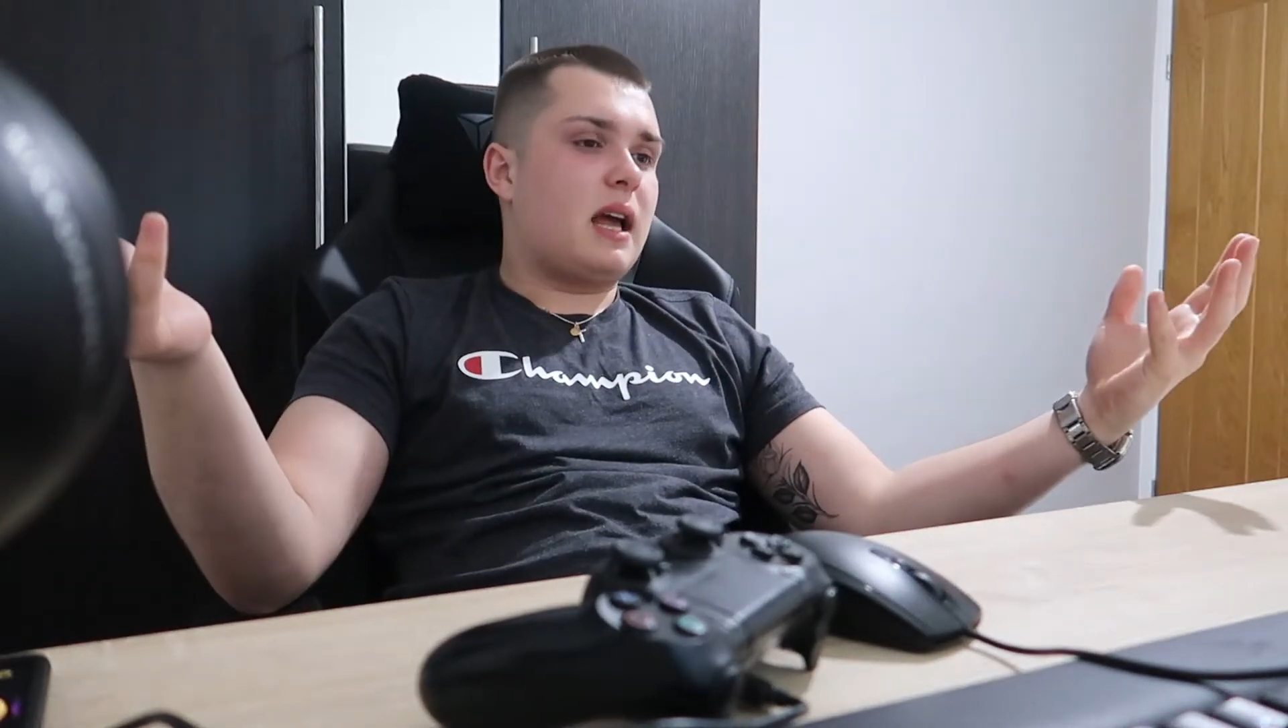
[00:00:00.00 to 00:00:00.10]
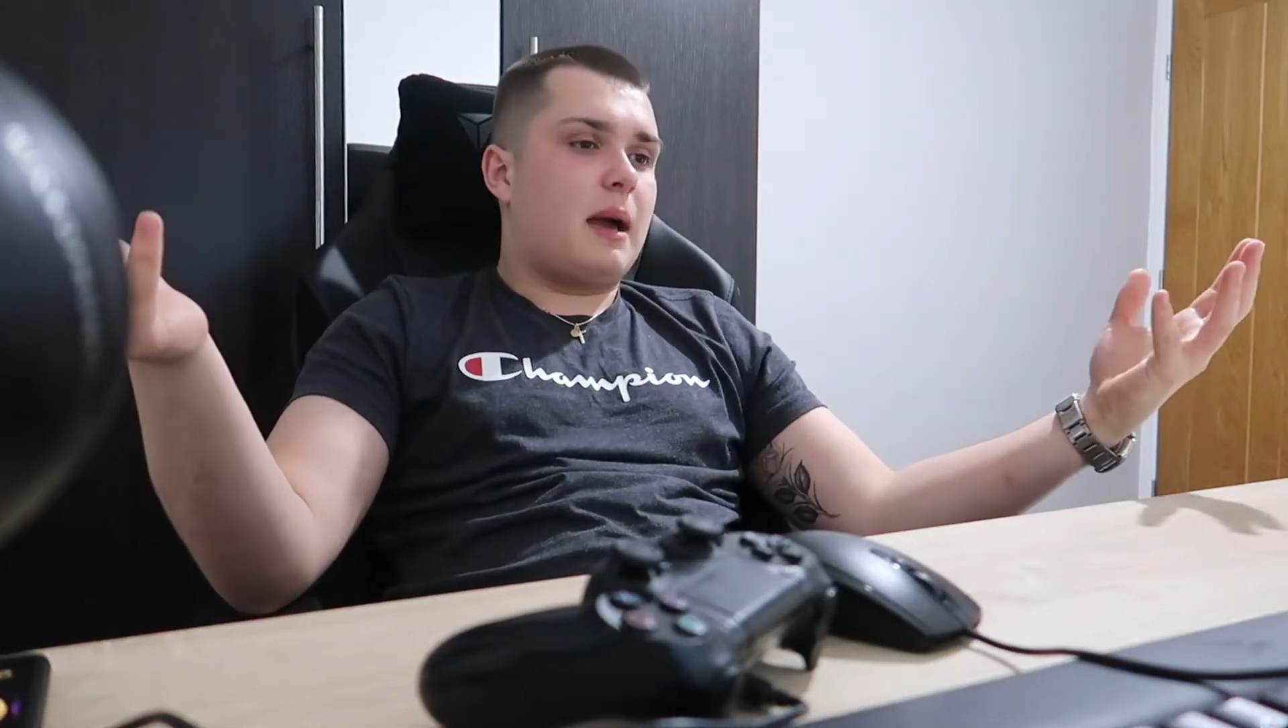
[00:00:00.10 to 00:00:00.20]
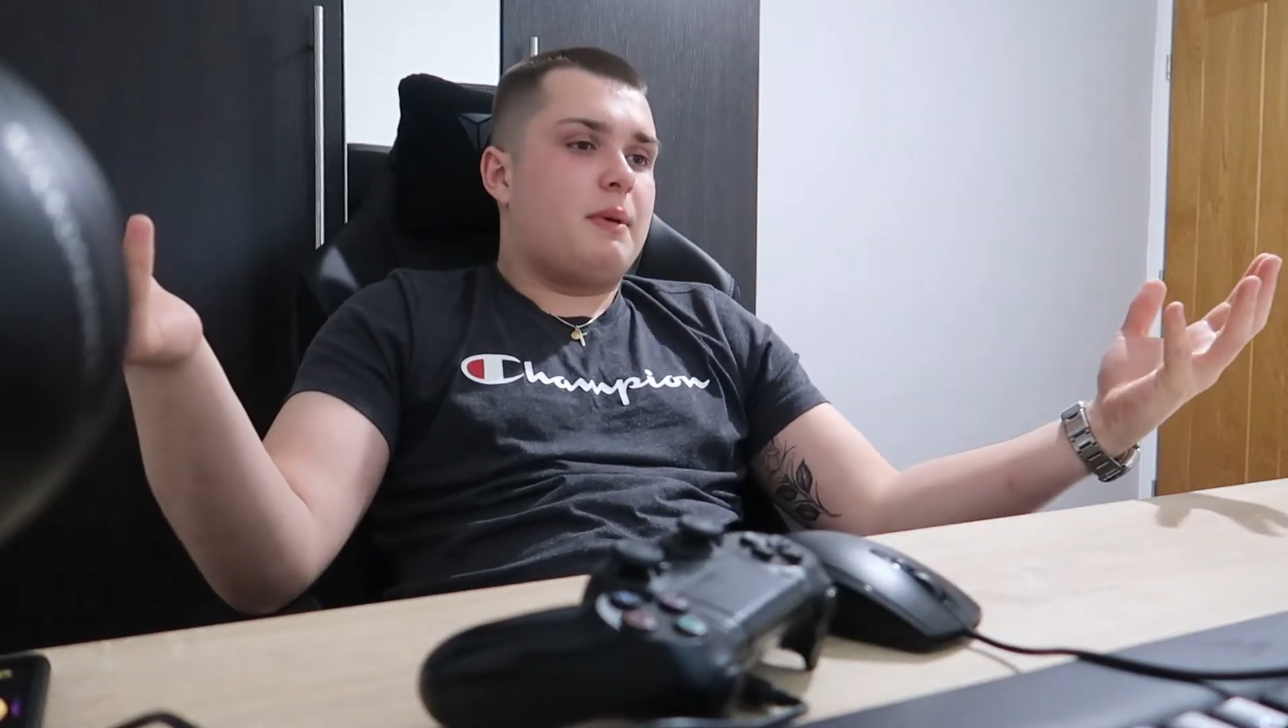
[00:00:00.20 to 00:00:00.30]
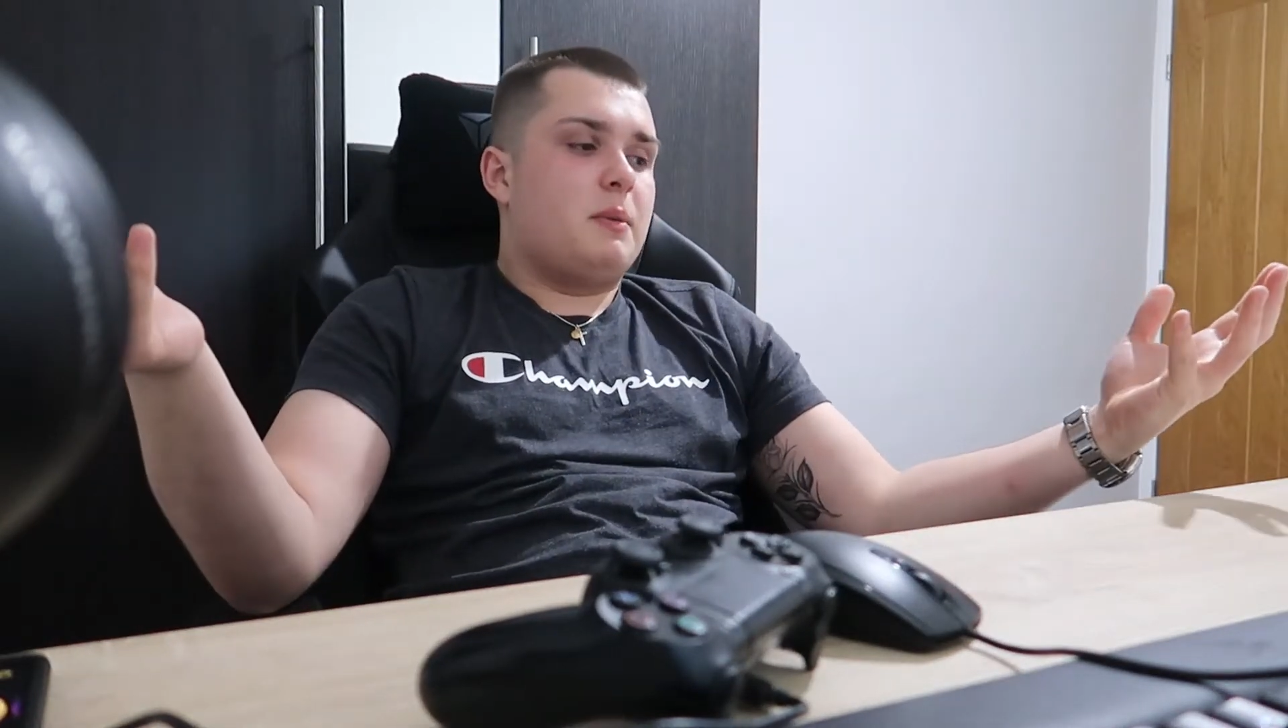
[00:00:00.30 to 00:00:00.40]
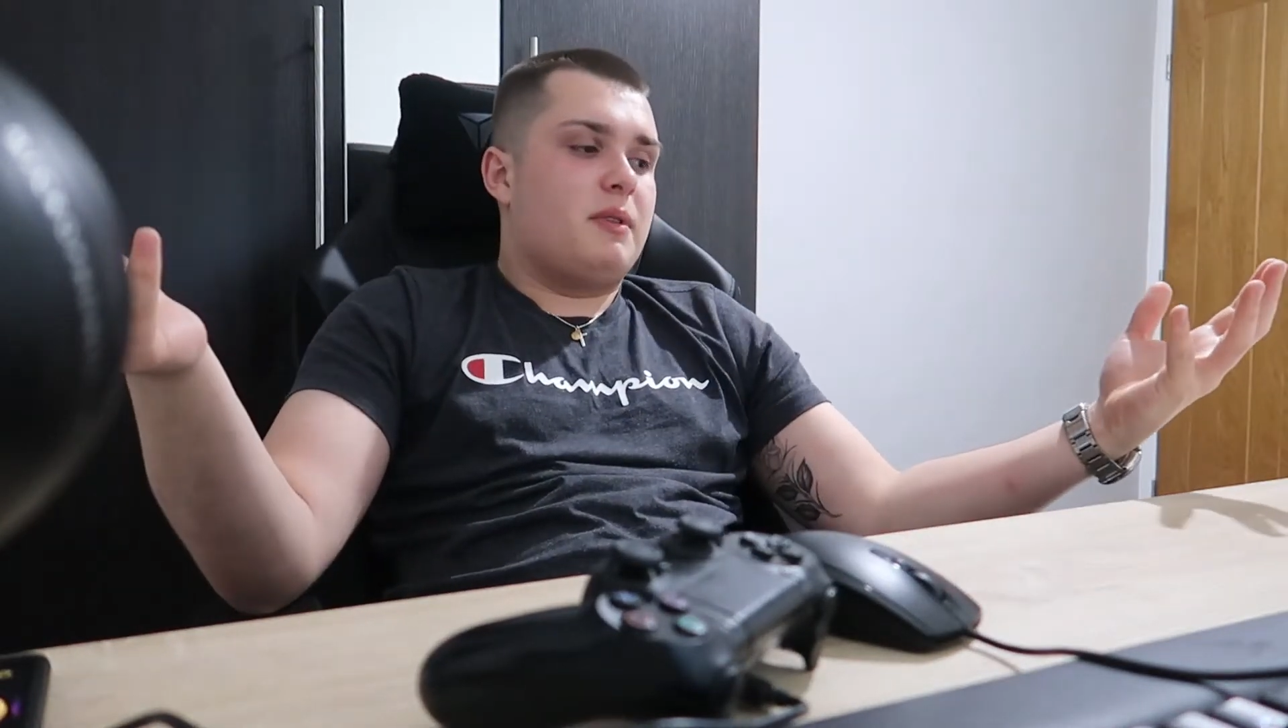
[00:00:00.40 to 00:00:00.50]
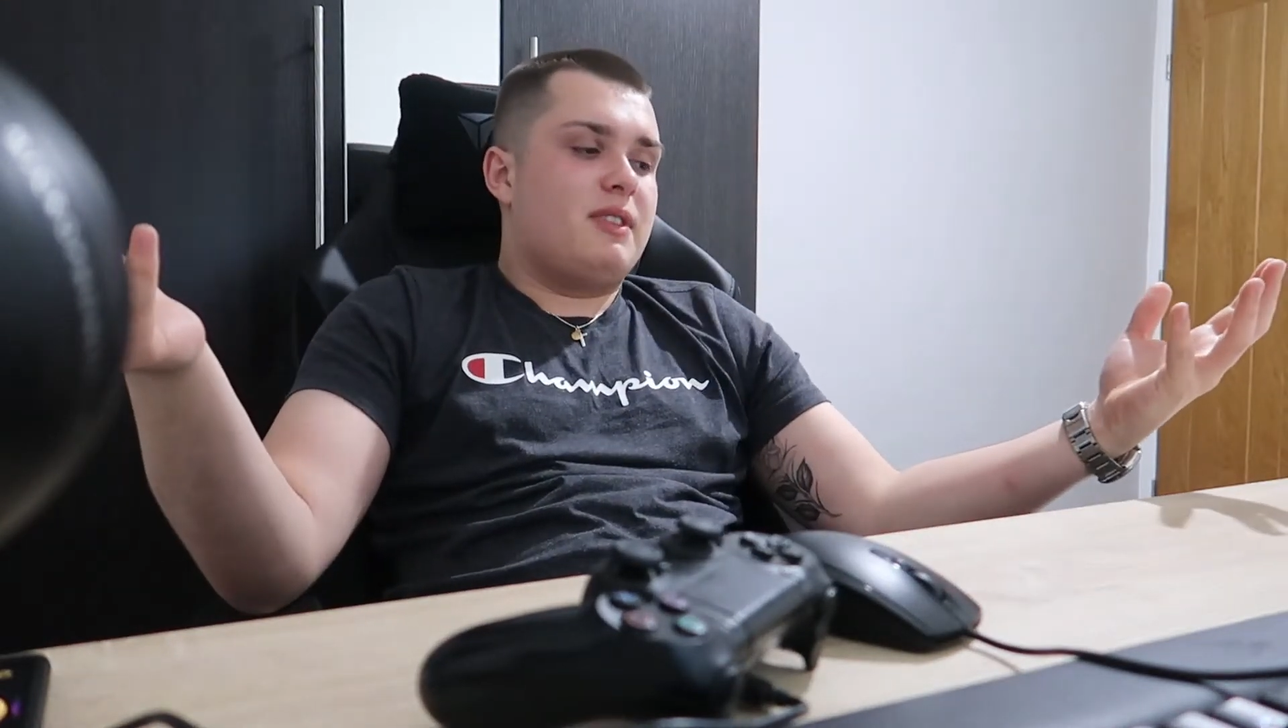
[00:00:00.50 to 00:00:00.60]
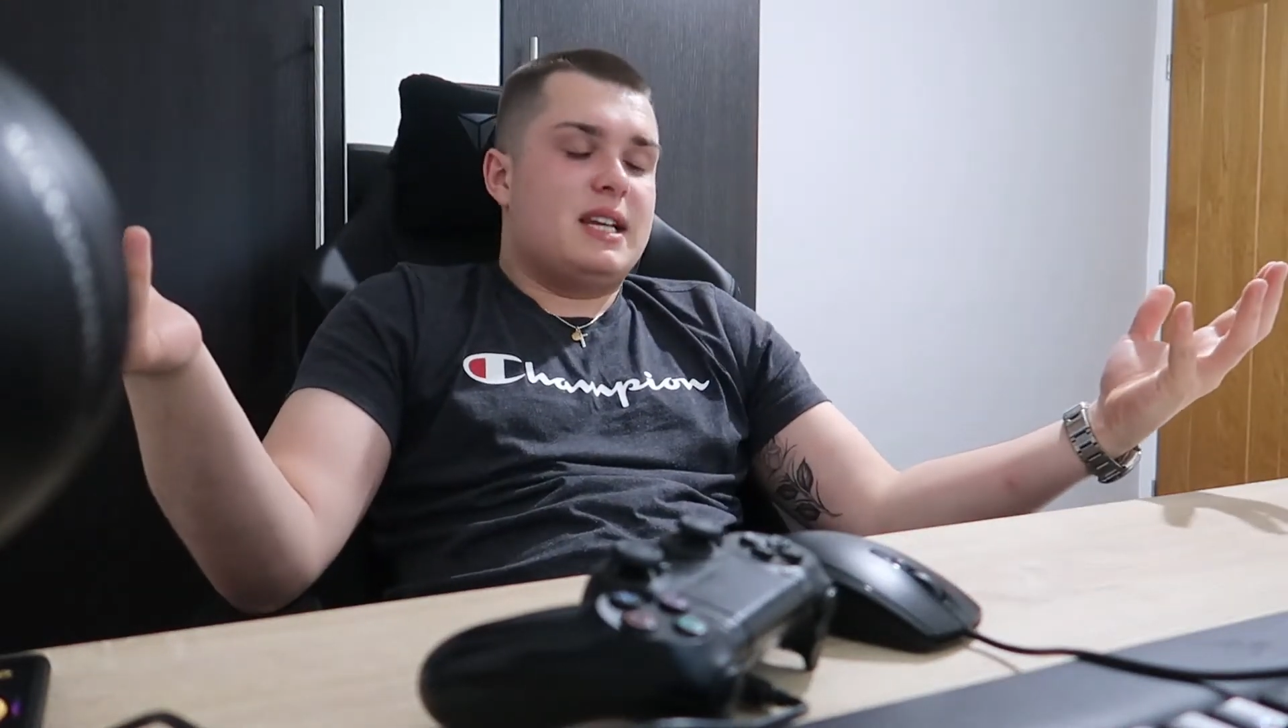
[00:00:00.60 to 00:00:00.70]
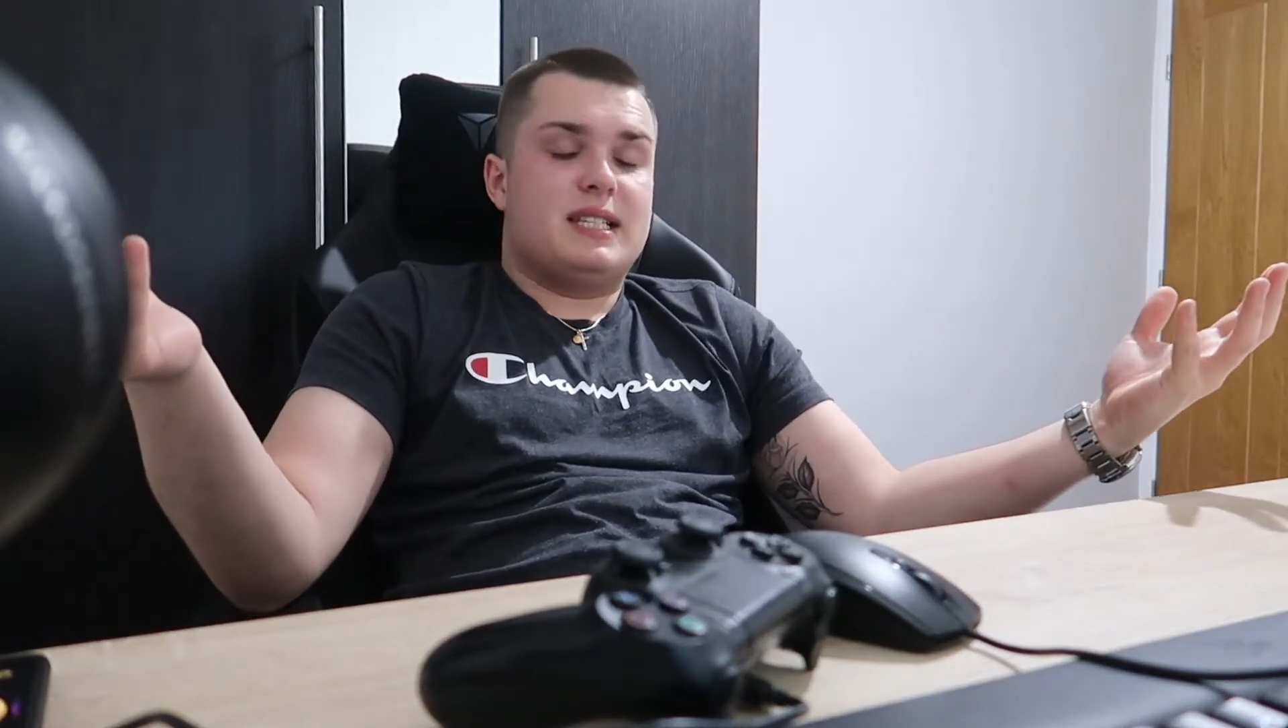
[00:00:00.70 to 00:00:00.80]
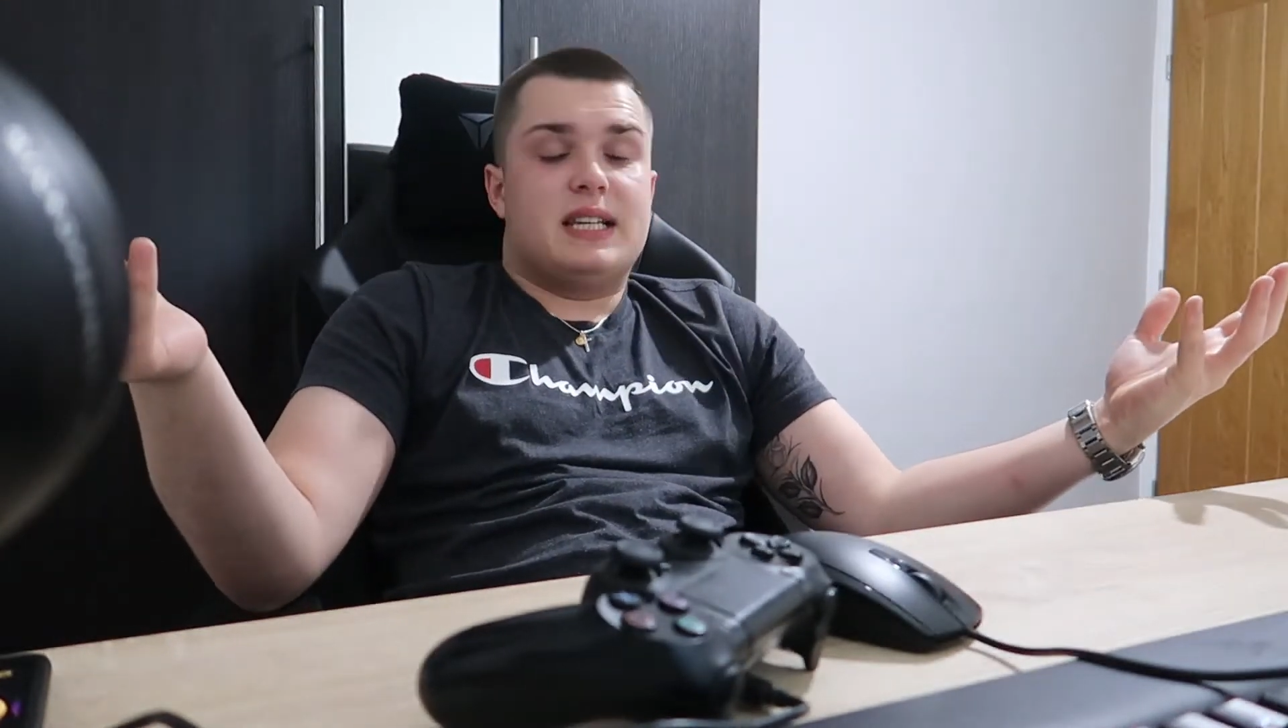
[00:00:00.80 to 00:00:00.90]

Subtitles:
happening with this,